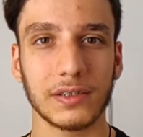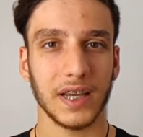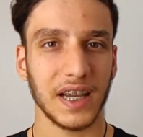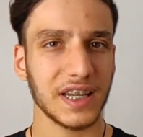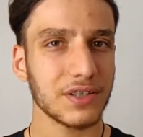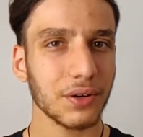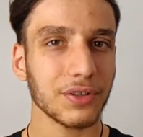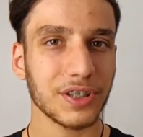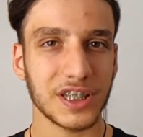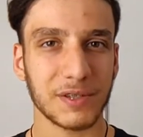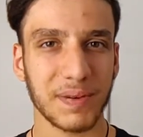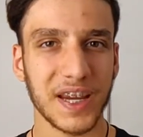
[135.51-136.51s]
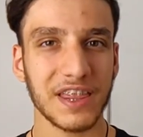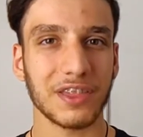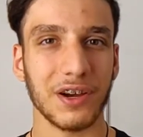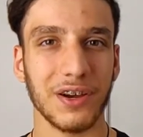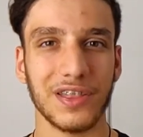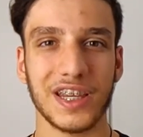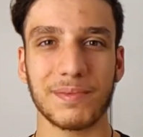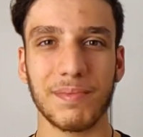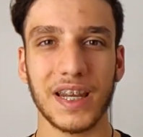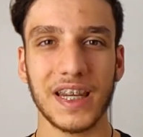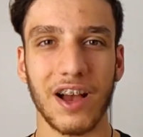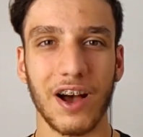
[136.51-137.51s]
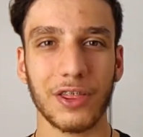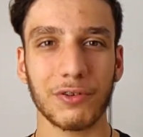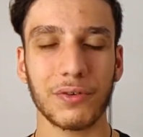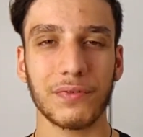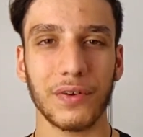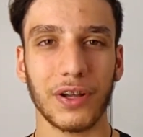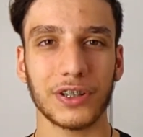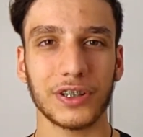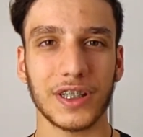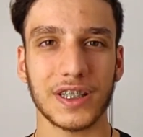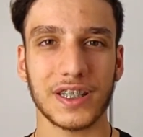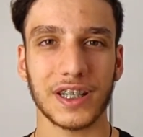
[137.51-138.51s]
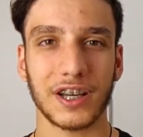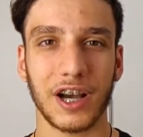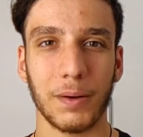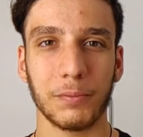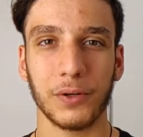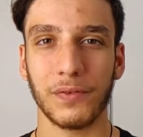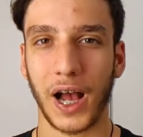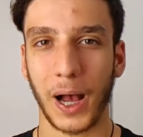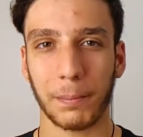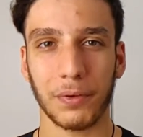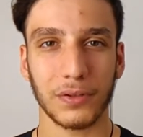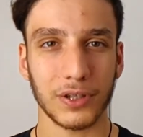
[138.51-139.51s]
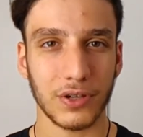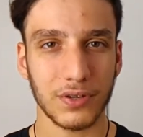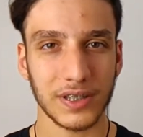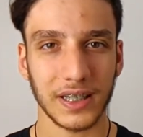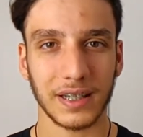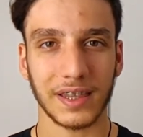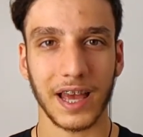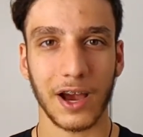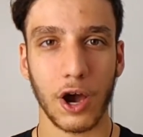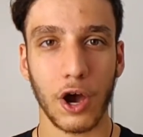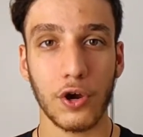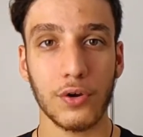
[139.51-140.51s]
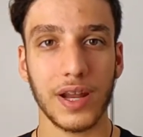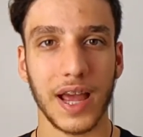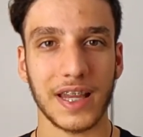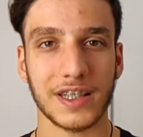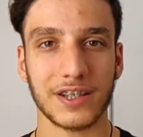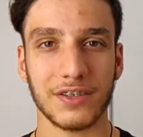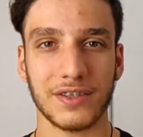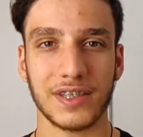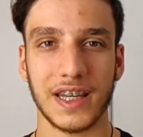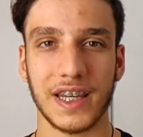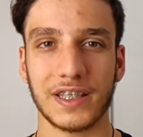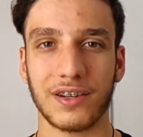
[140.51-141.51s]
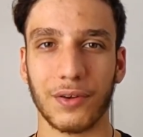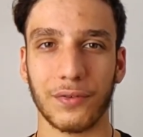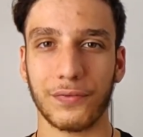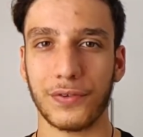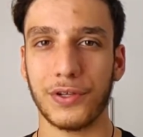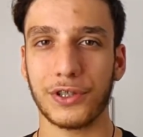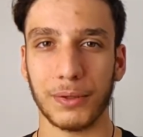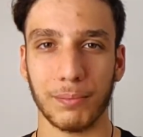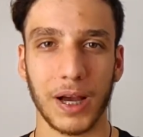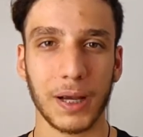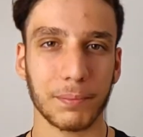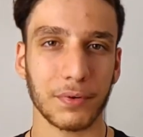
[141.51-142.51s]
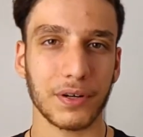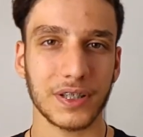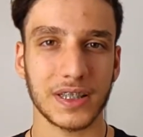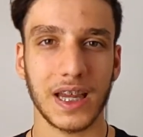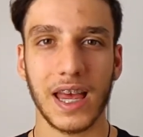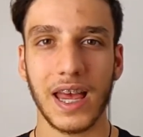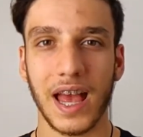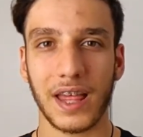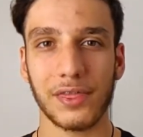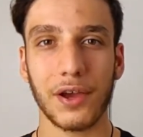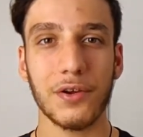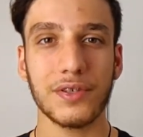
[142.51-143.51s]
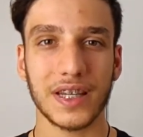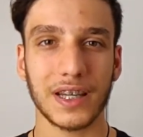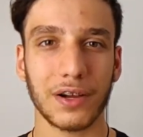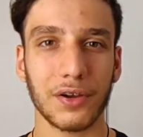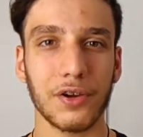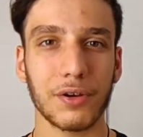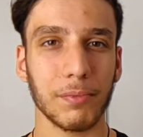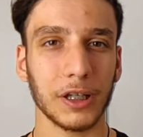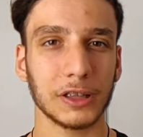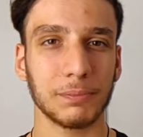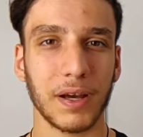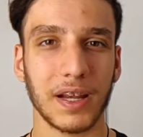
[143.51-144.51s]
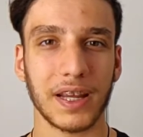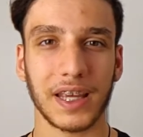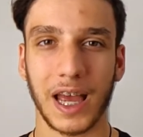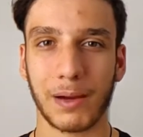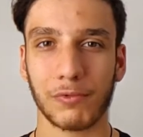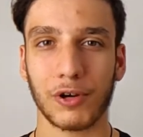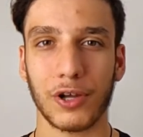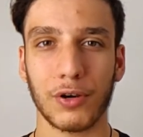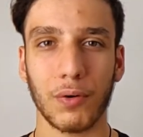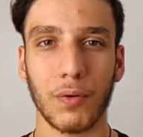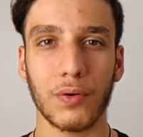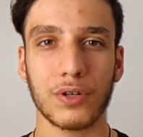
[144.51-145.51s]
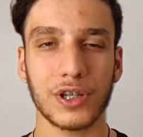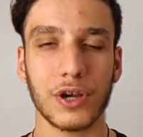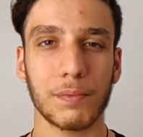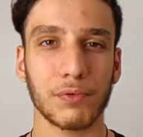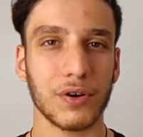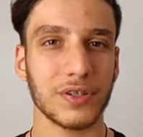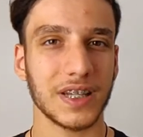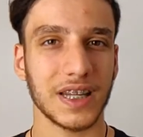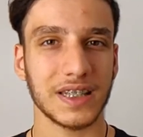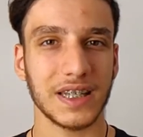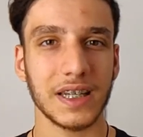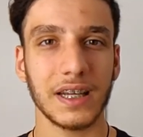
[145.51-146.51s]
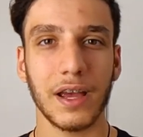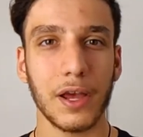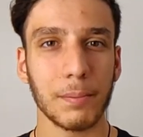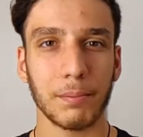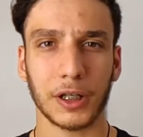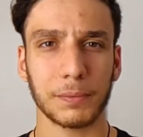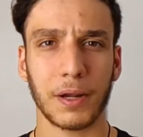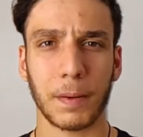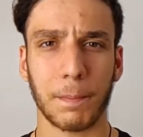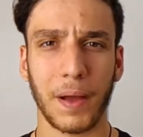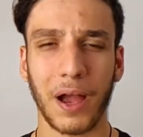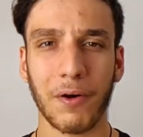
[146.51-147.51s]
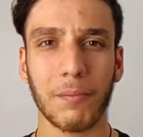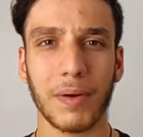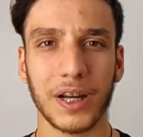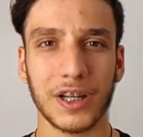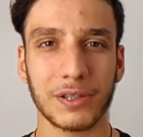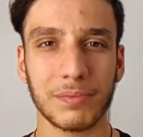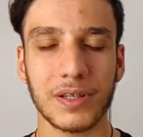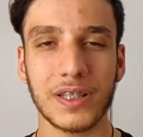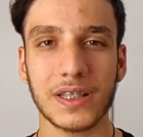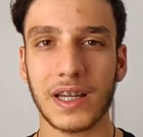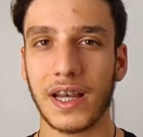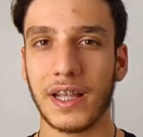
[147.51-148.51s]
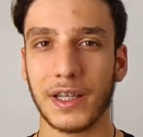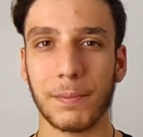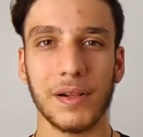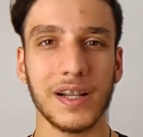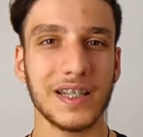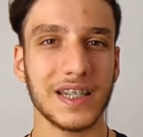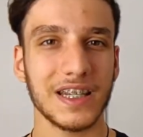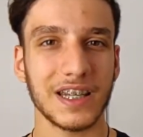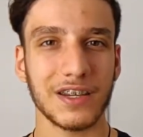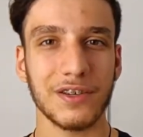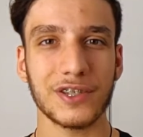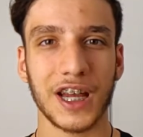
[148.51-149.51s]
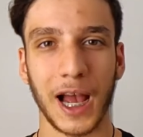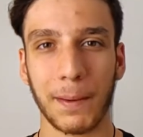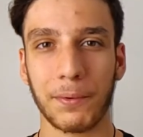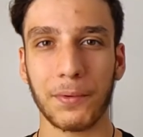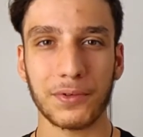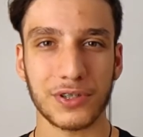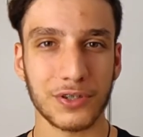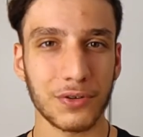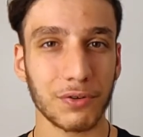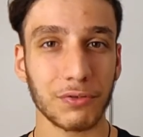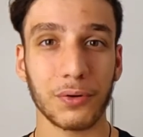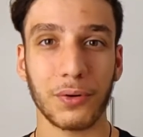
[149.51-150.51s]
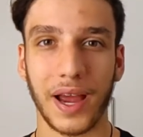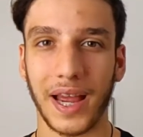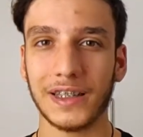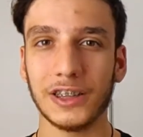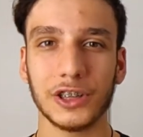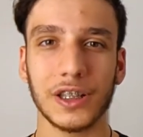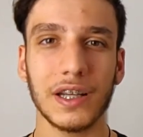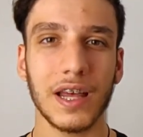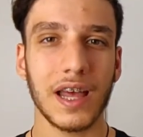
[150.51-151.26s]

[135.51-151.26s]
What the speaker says: It's not just speed though, there's many other advantages that come with Apple using their own SoCs on future MacBooks, and those include much better camera and audio processing, much better power management, the ability to use Apple's neural engine,